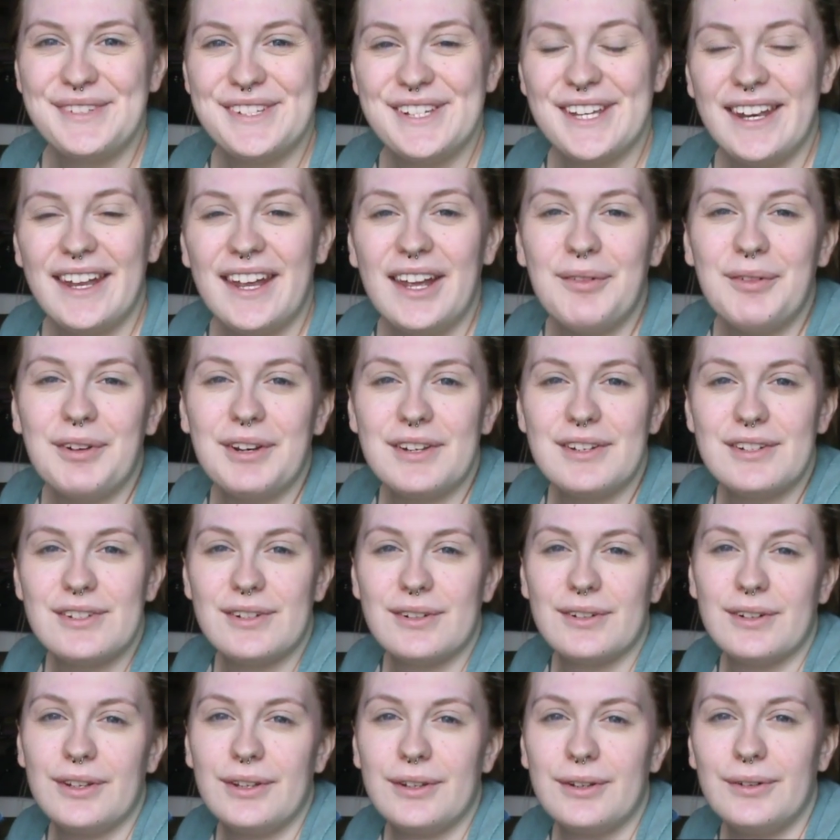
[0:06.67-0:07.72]
today I want to show
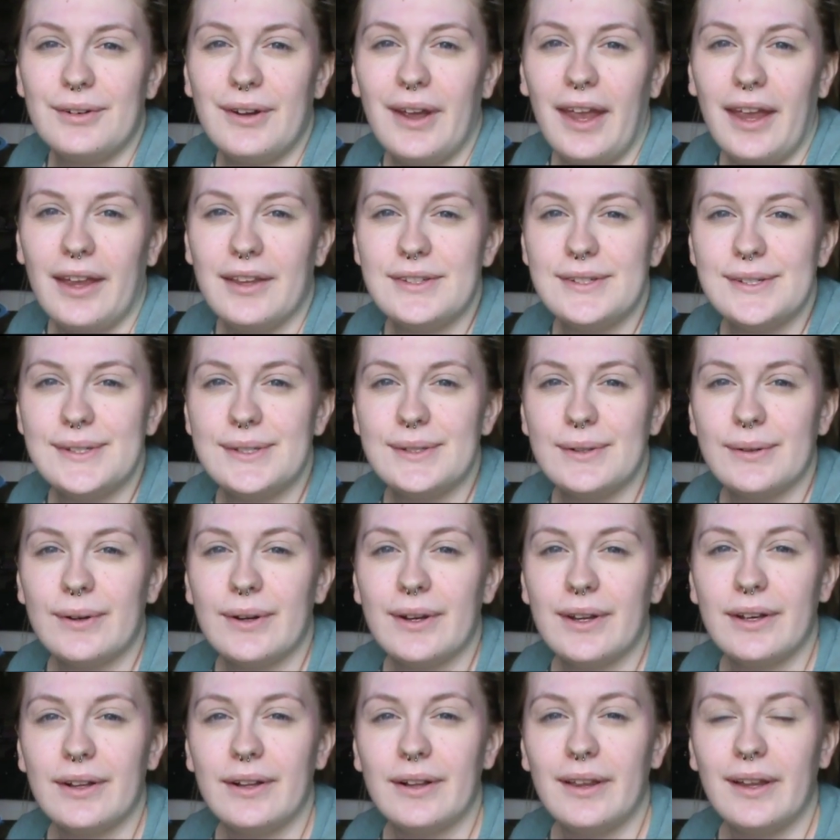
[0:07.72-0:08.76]
you a
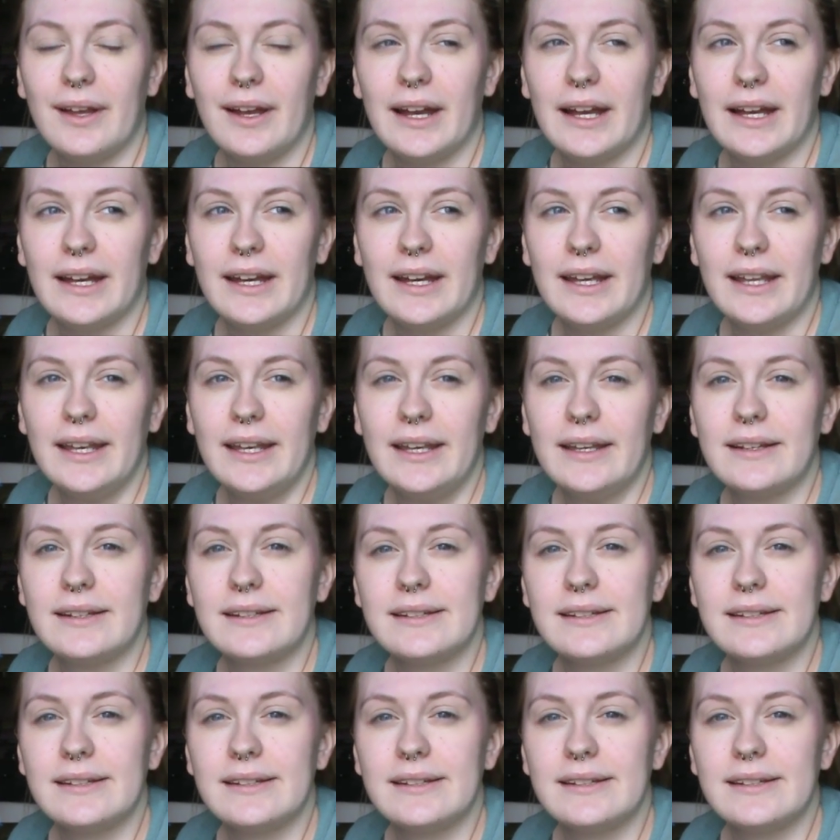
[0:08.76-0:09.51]
tutorial on